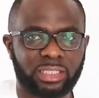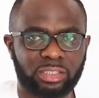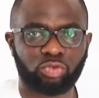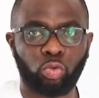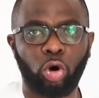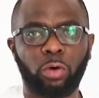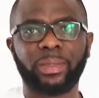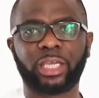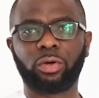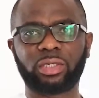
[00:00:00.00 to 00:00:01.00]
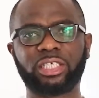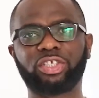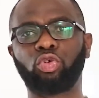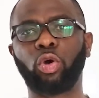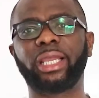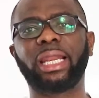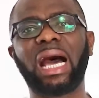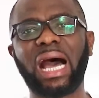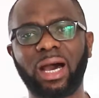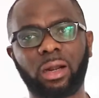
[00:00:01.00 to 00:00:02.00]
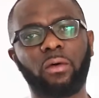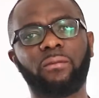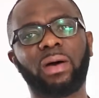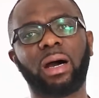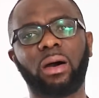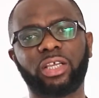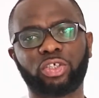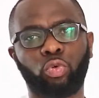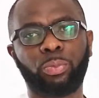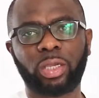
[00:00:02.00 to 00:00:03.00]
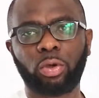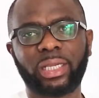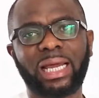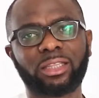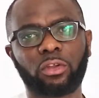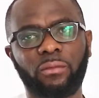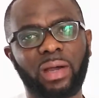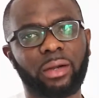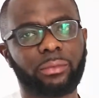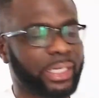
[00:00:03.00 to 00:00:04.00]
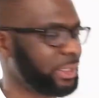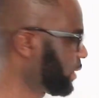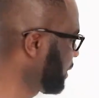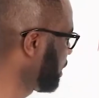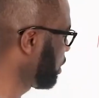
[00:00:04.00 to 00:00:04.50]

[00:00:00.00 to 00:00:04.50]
as well because it's going out of our, it will be going out of our rent,